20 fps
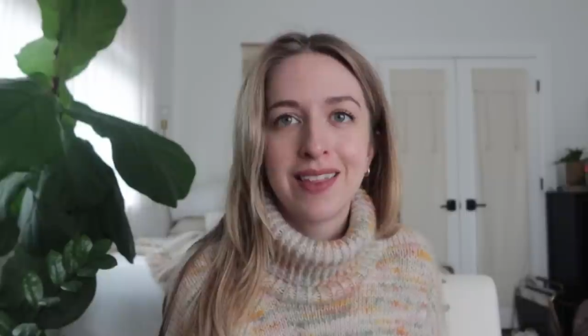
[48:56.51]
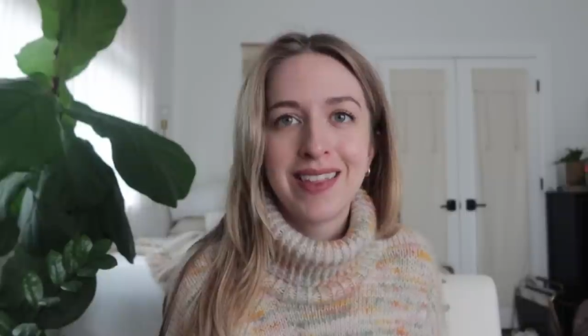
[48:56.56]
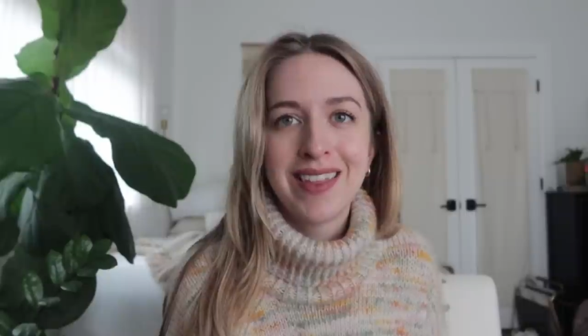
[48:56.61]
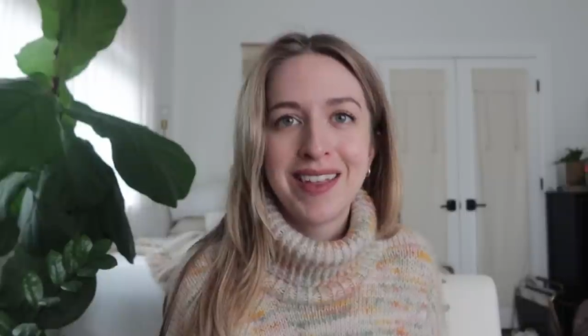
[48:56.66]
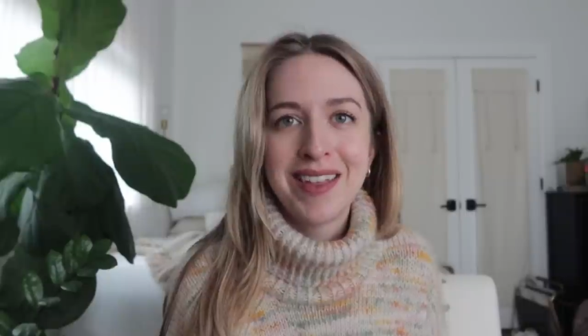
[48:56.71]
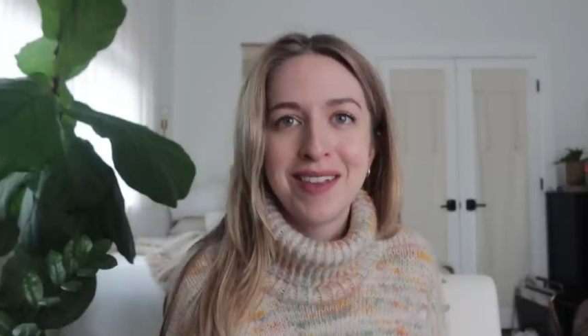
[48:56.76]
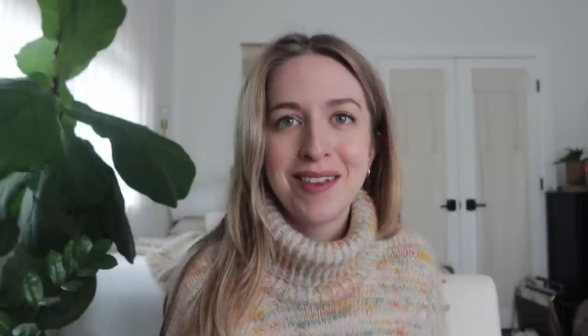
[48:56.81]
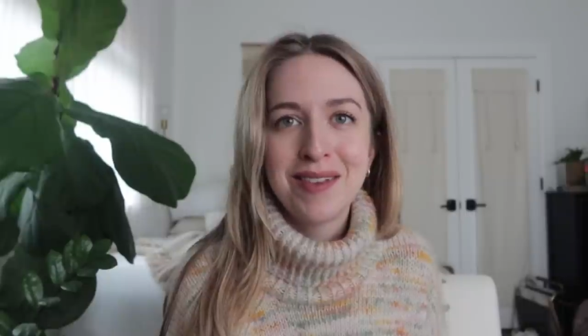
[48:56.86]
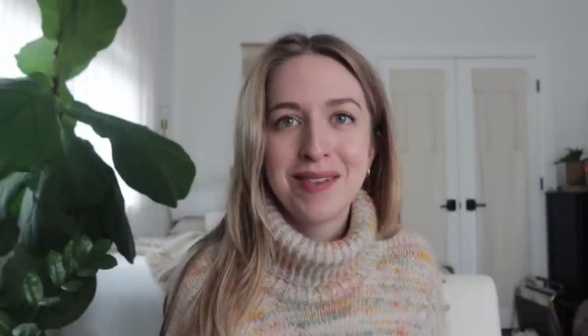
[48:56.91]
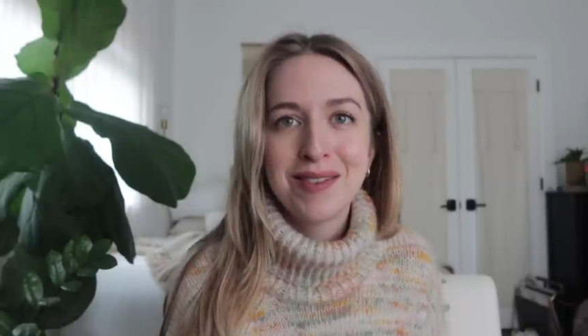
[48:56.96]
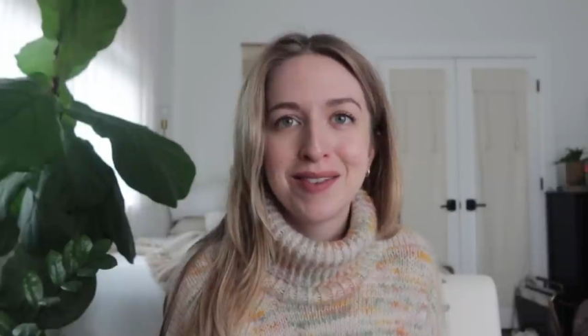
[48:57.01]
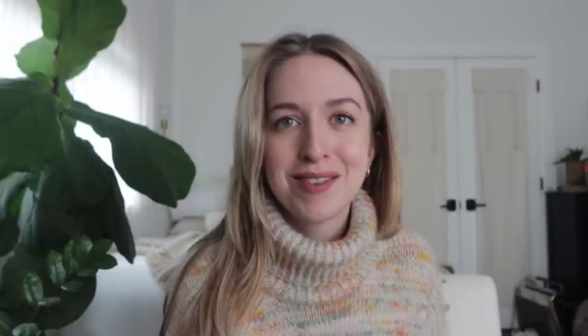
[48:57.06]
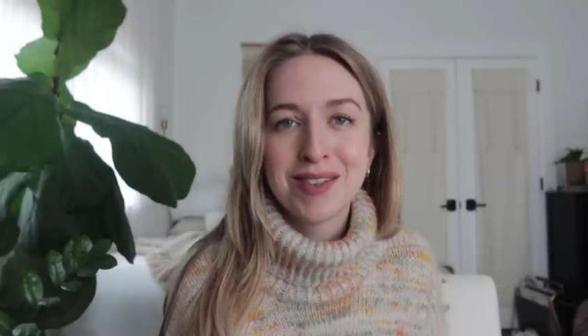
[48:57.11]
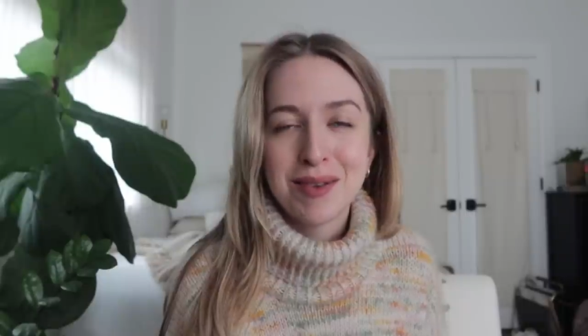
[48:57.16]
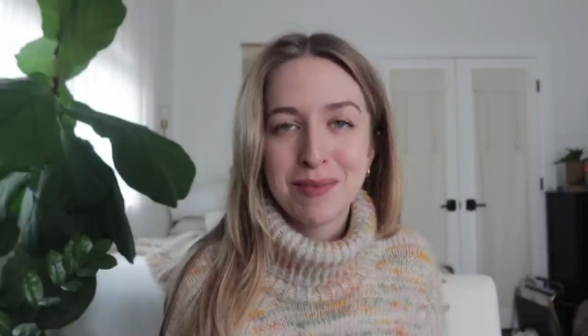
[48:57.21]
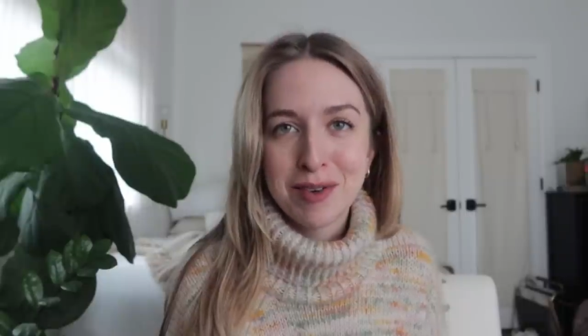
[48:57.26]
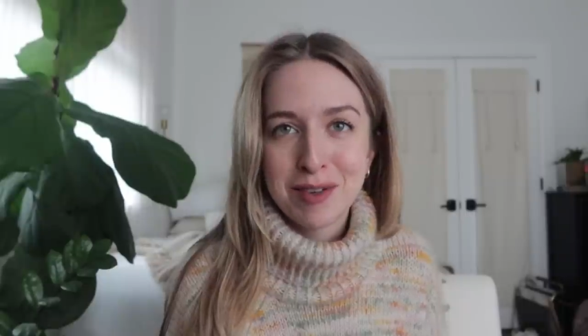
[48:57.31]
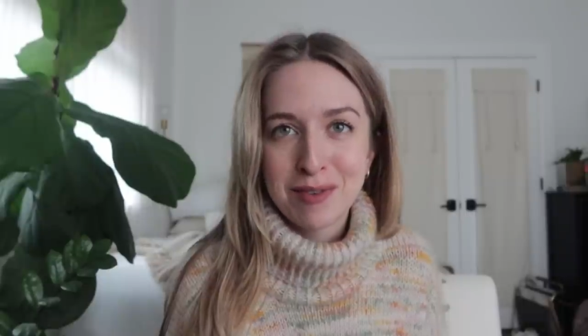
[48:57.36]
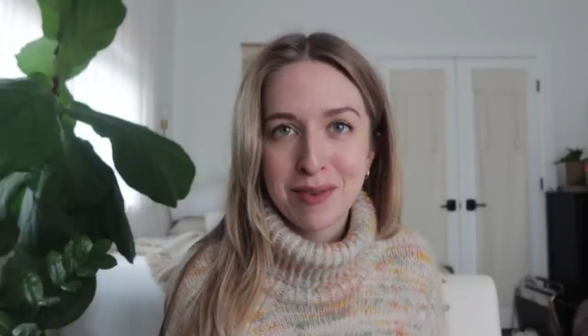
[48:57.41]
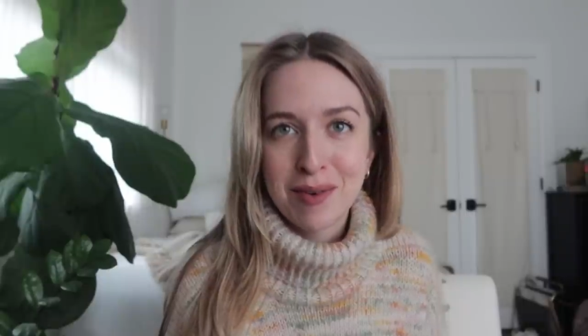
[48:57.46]
Thank you
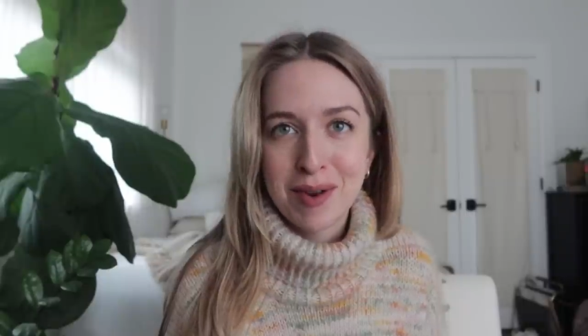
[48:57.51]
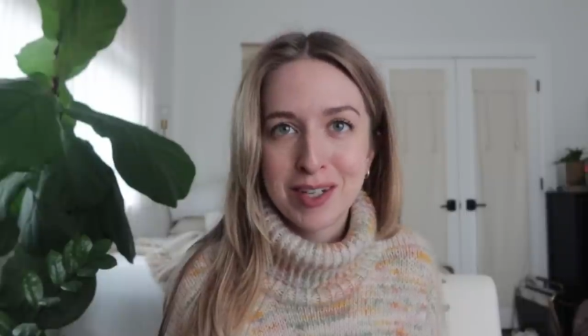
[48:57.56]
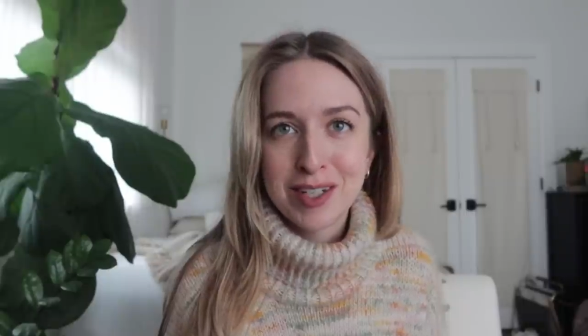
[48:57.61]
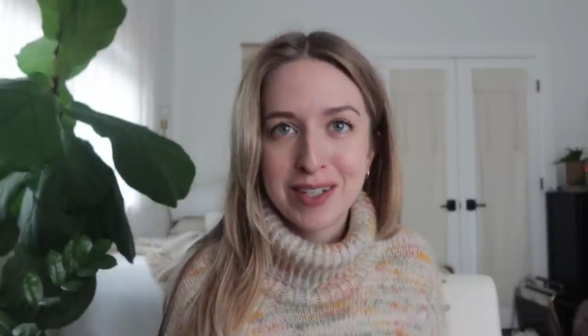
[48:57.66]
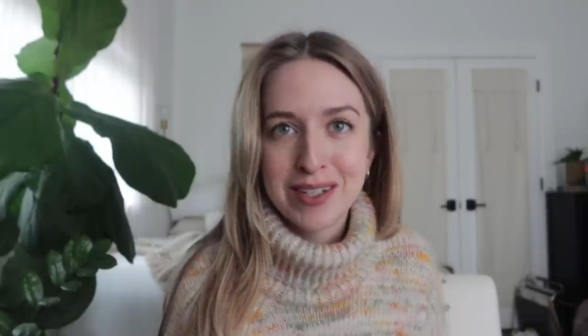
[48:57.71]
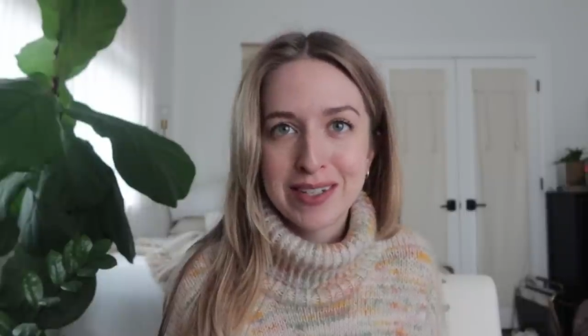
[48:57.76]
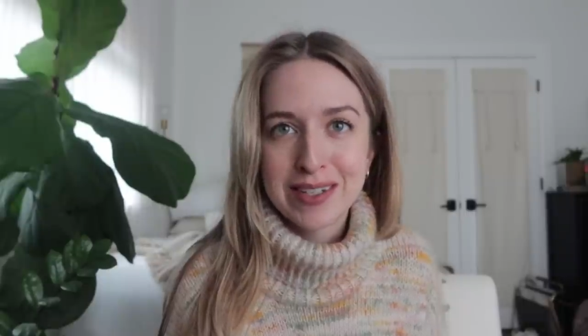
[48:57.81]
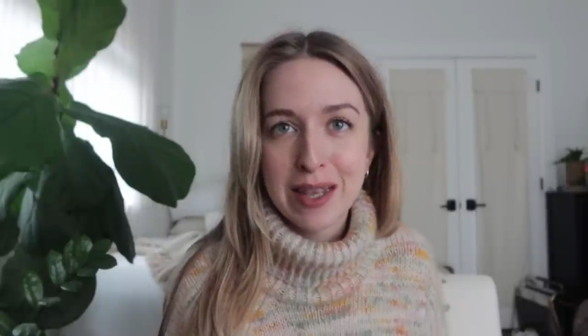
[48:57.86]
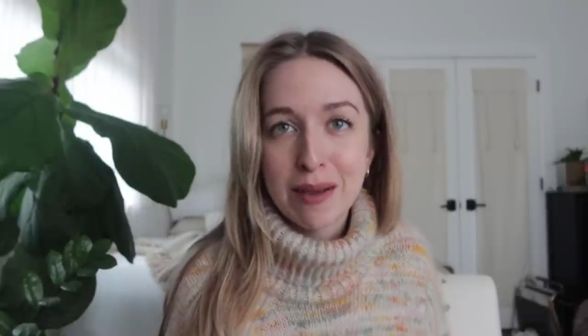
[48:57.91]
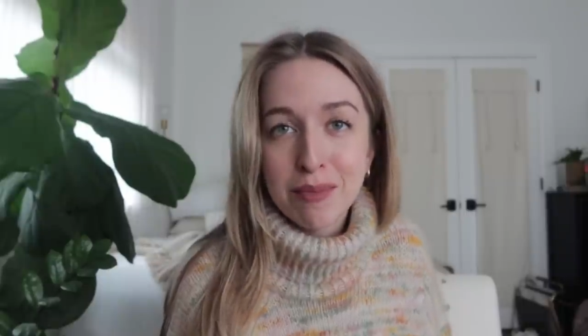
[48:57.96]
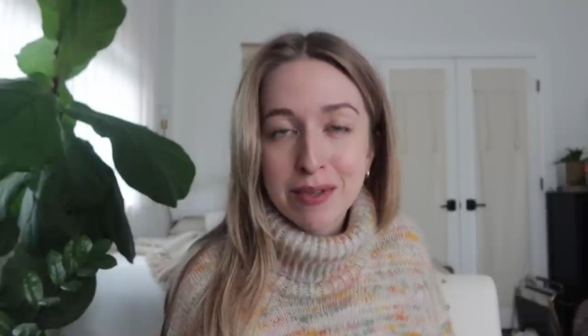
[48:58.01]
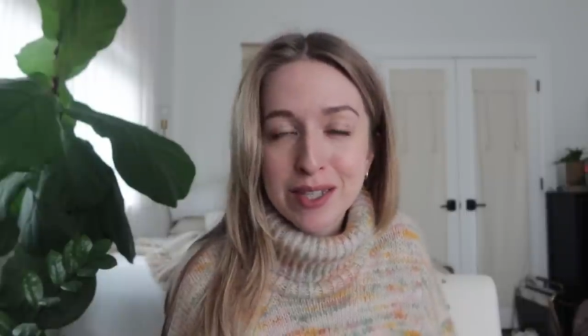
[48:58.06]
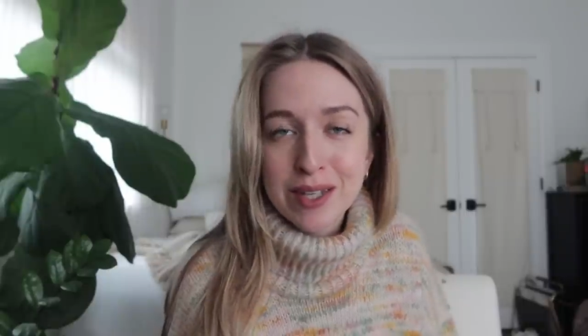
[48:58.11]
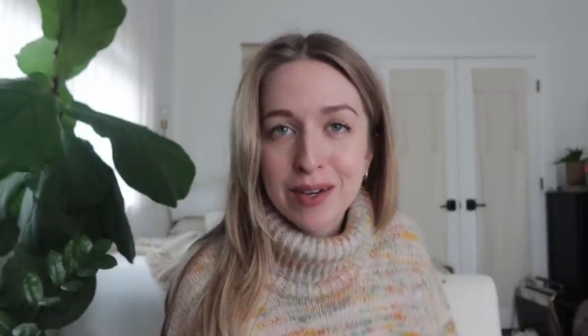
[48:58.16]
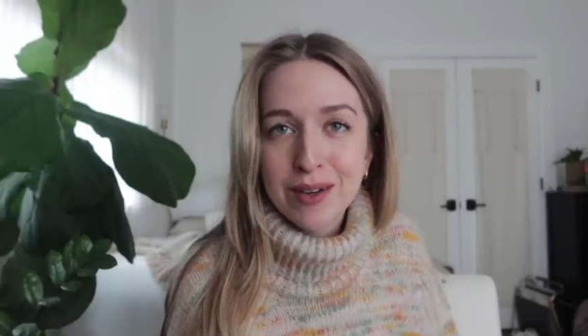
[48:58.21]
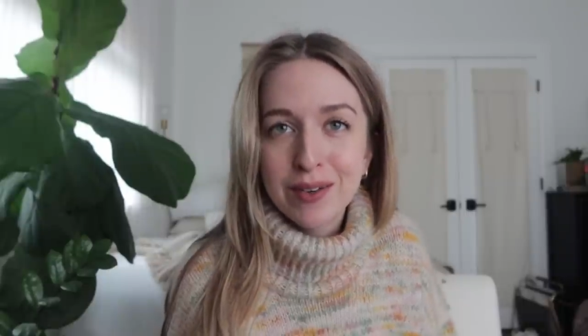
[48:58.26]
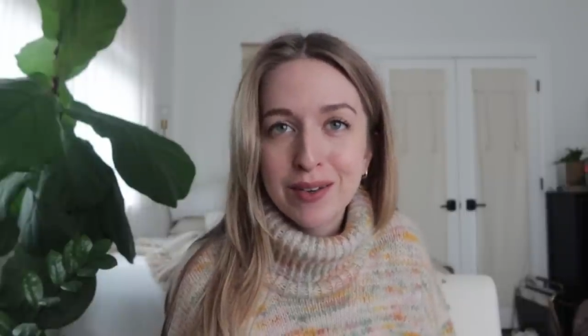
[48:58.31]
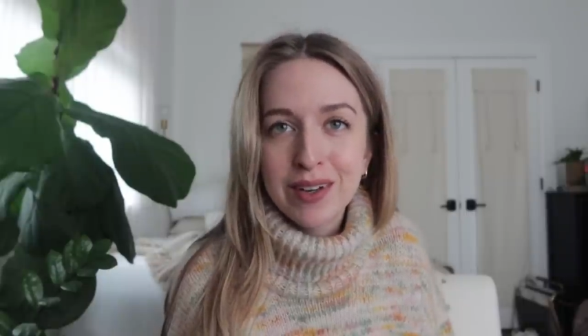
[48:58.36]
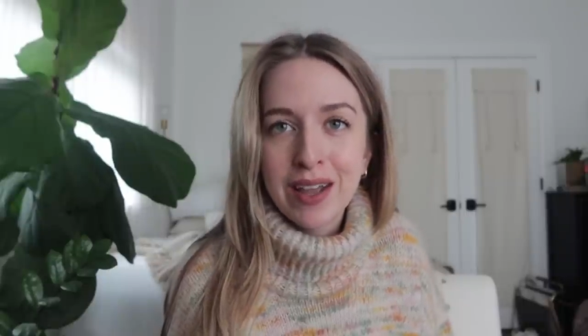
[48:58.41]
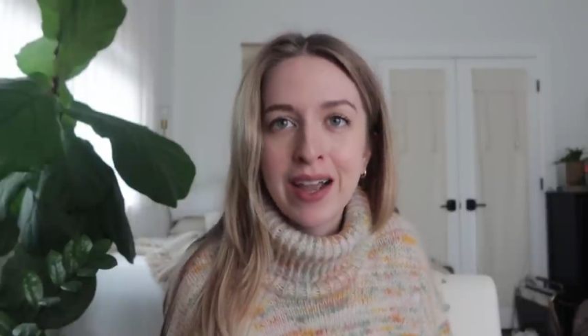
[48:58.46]
so much for watching this
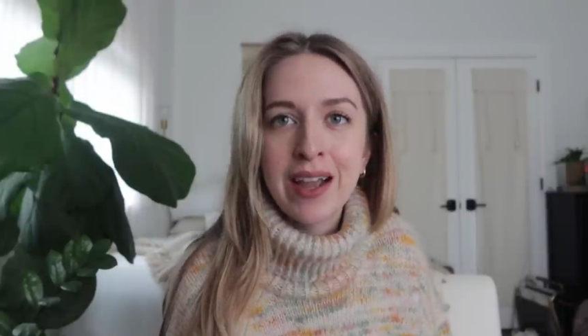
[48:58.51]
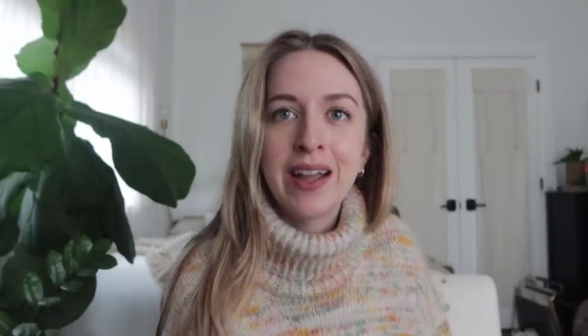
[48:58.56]
episode.